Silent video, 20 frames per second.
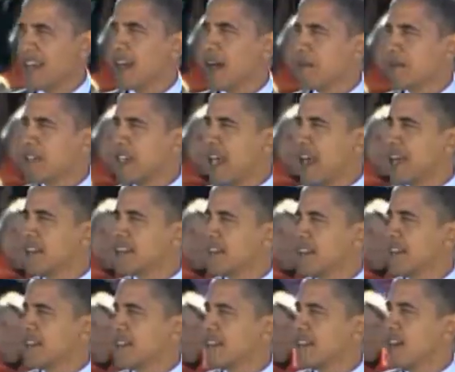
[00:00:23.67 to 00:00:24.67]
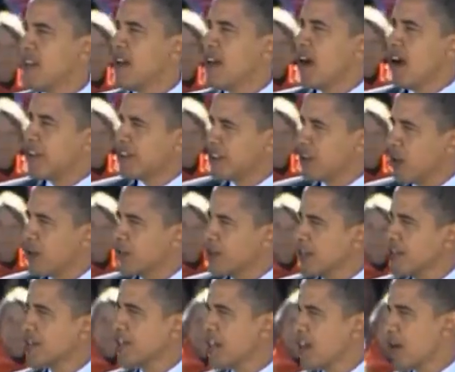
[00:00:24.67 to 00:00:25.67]
income taxes on
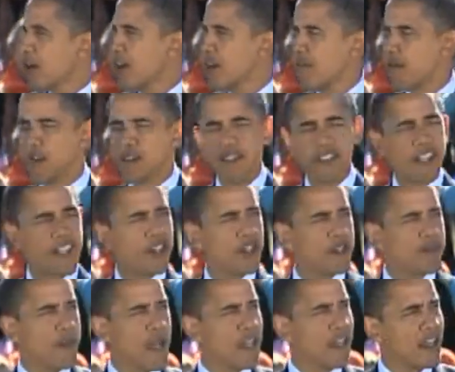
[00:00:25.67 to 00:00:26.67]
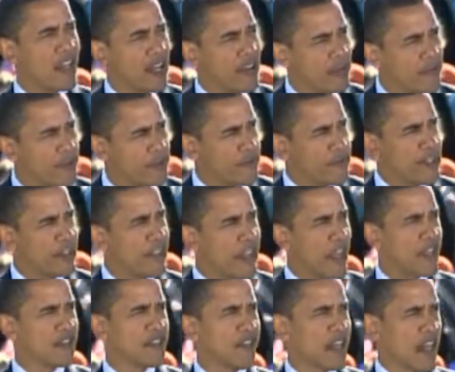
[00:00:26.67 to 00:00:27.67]
Social Security for seniors making under
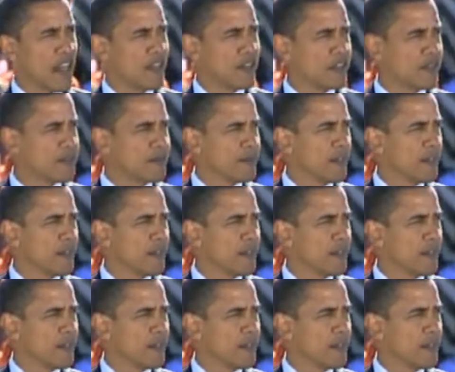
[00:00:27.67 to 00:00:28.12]
$50,000.